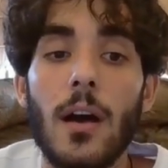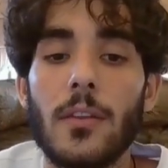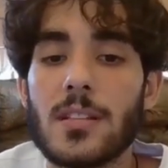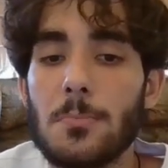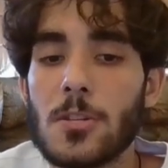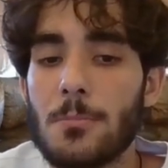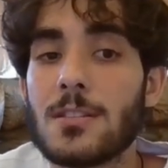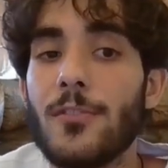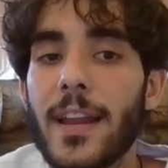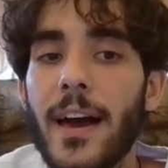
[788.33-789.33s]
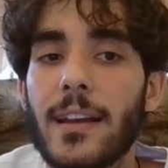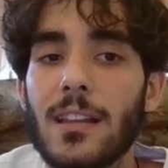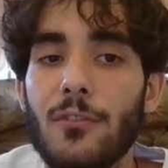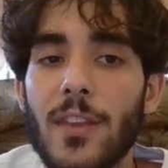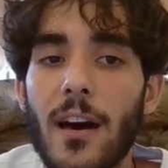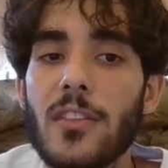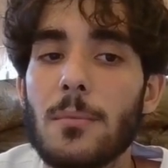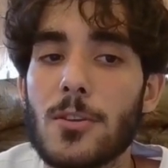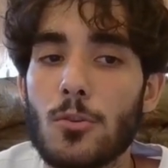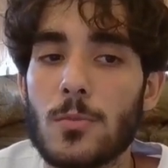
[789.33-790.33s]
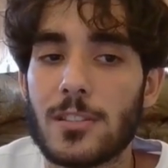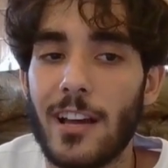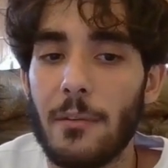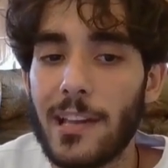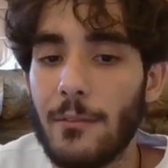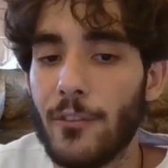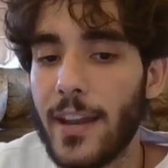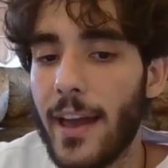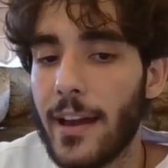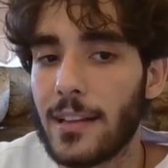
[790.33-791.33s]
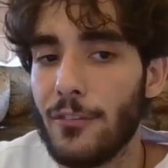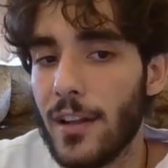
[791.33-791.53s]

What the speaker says: this bishop is very active, the other bishop is gonna become very active,